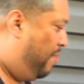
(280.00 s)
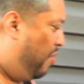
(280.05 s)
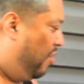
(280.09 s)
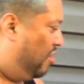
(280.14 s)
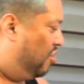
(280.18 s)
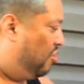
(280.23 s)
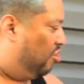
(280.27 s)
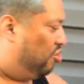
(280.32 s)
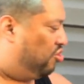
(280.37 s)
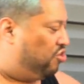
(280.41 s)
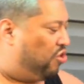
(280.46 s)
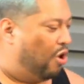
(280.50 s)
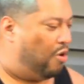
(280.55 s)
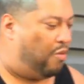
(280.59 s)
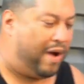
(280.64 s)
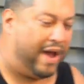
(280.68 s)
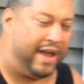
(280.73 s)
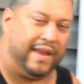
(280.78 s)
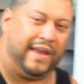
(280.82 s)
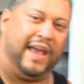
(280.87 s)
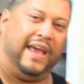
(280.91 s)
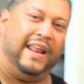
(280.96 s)
put it the short
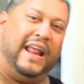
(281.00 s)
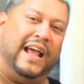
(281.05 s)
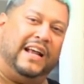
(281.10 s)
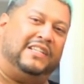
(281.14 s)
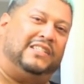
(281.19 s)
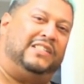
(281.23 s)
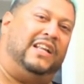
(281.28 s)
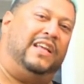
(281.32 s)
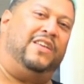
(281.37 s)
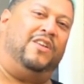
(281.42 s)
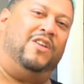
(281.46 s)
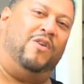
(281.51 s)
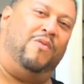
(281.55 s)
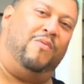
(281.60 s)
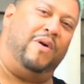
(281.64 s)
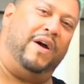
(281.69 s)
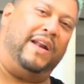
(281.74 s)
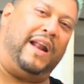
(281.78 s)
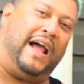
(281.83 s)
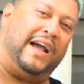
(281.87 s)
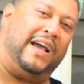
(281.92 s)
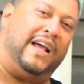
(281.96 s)
way. And actually, you know
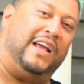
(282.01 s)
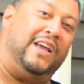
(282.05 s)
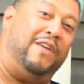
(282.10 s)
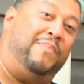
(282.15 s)
what? I got